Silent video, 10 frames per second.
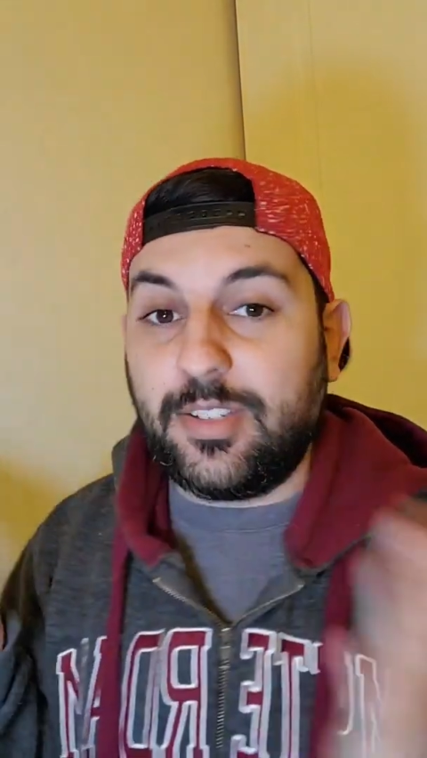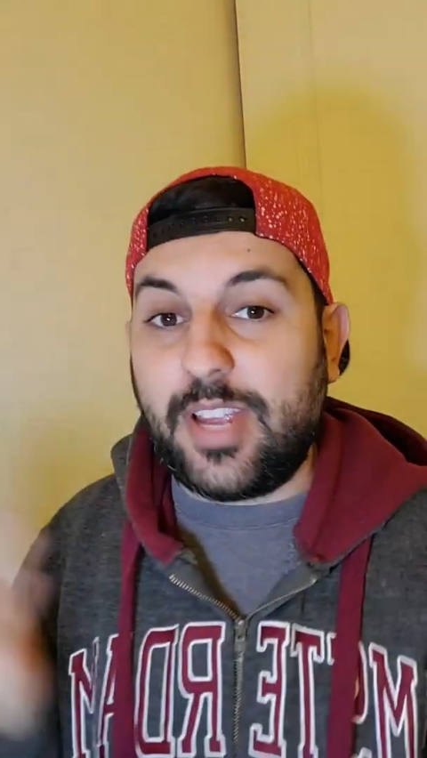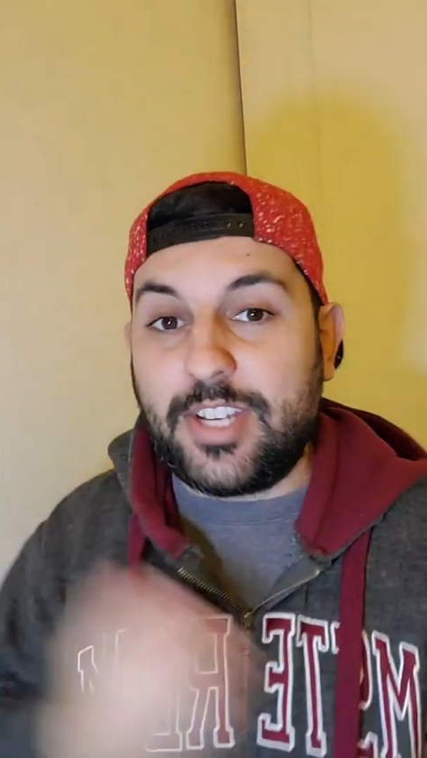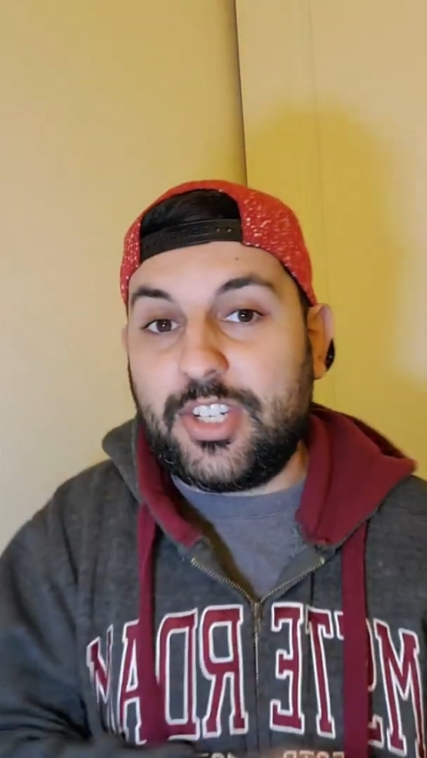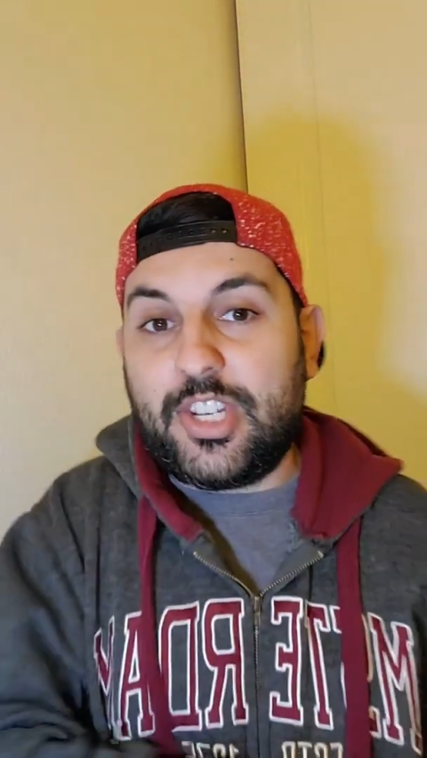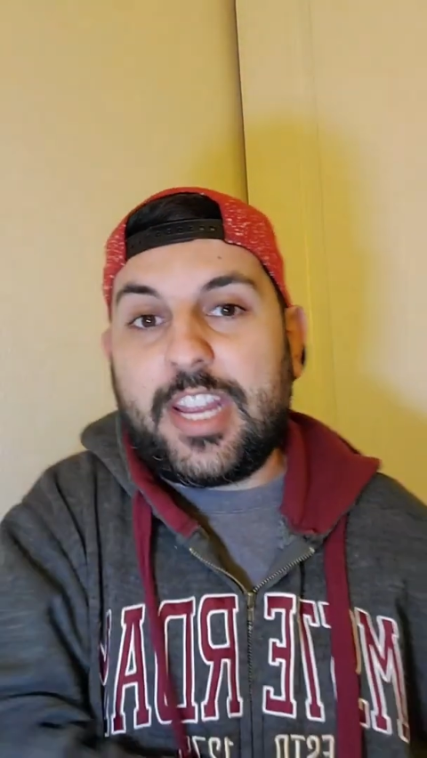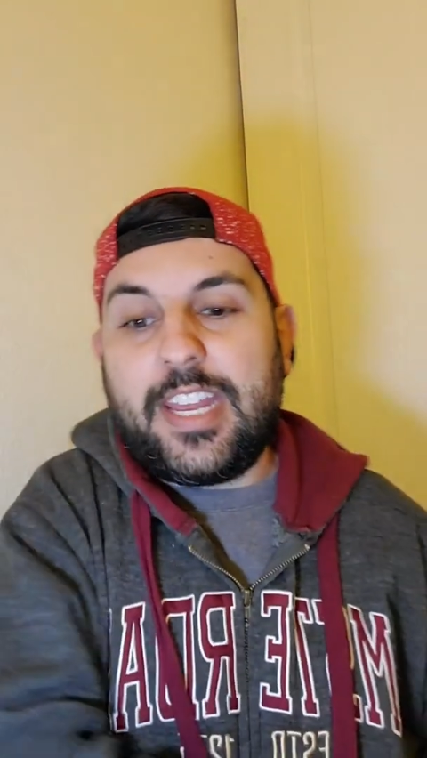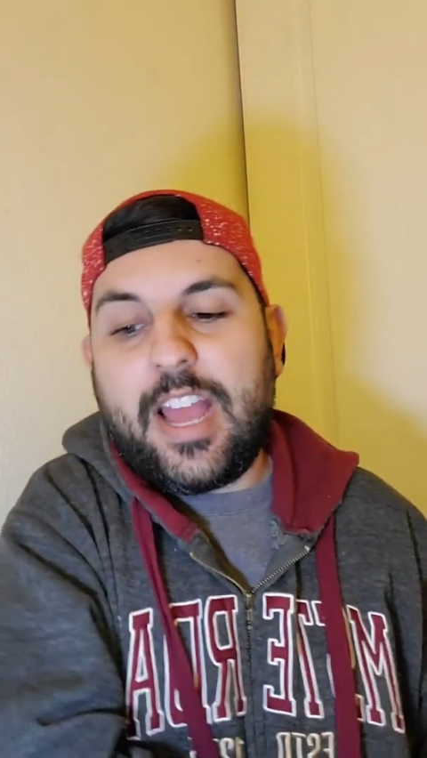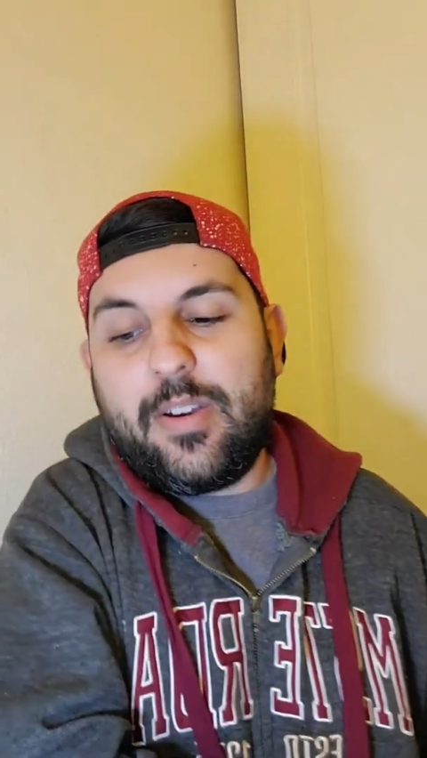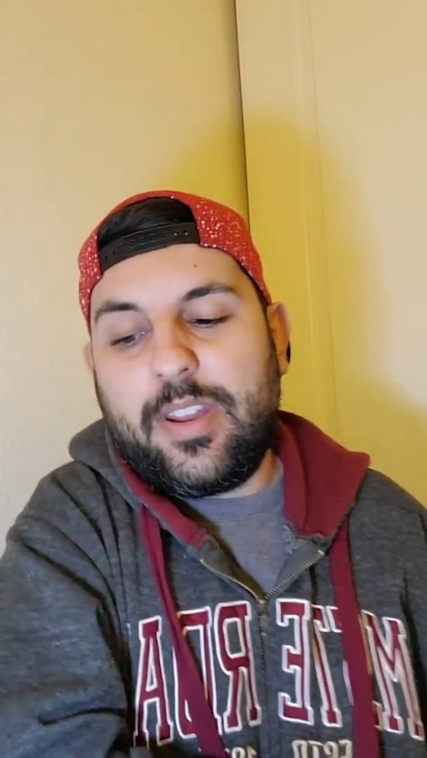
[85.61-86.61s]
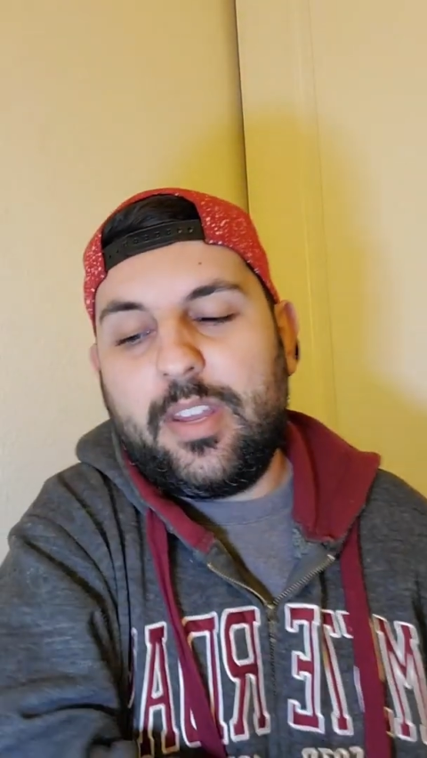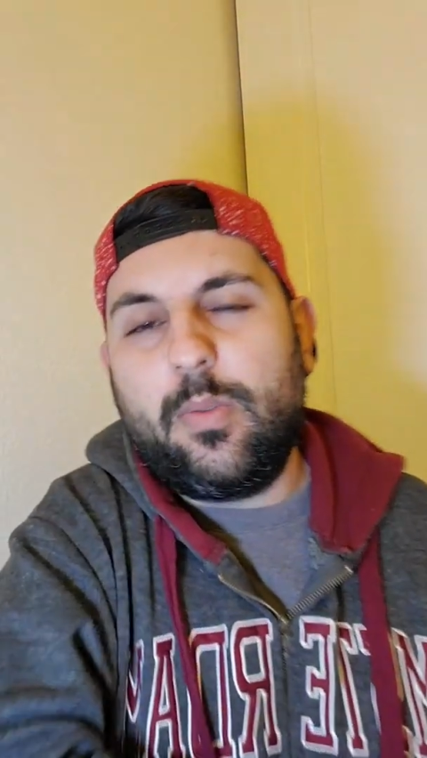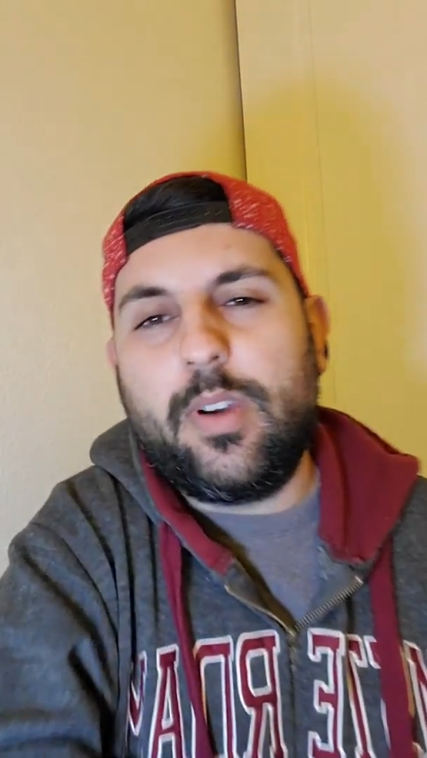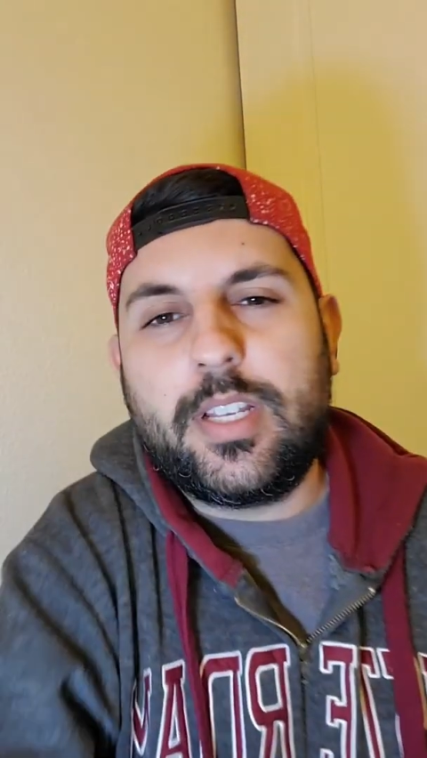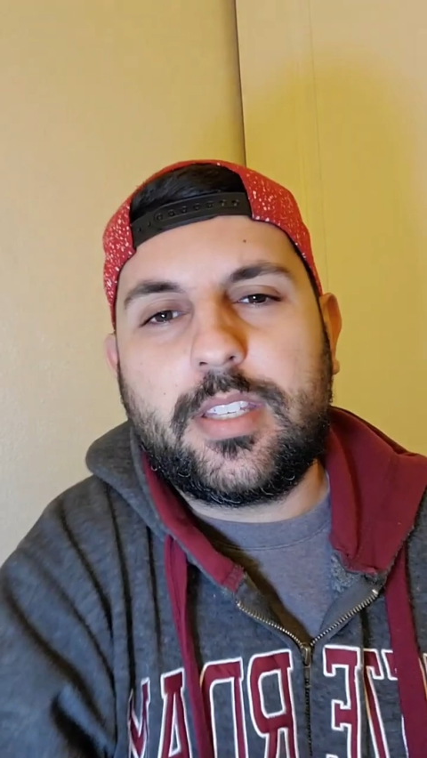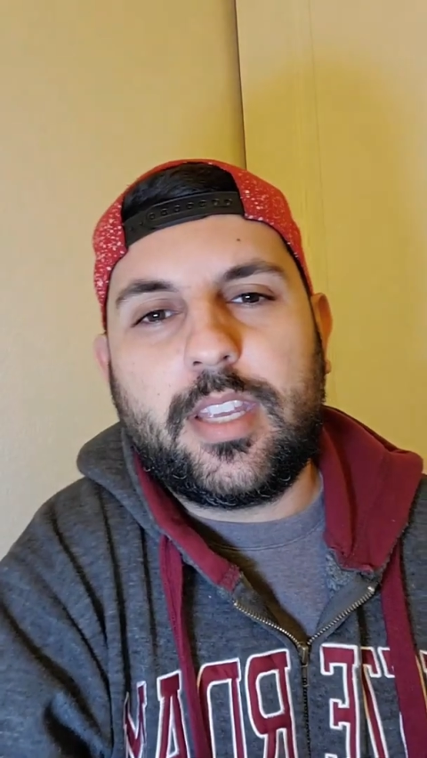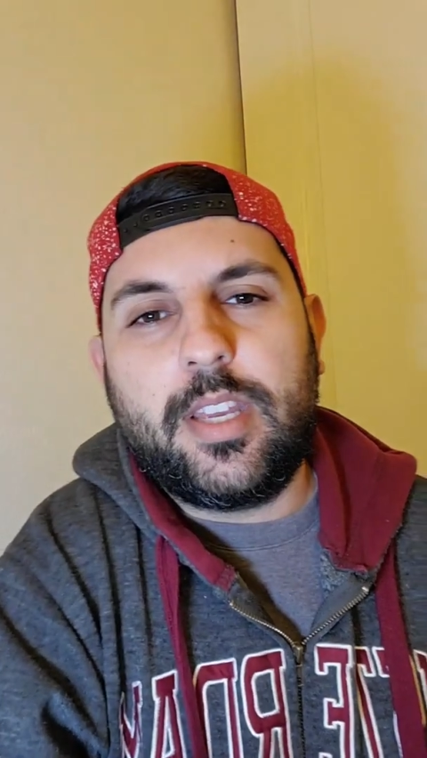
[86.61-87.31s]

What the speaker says: You guys should check it out. It was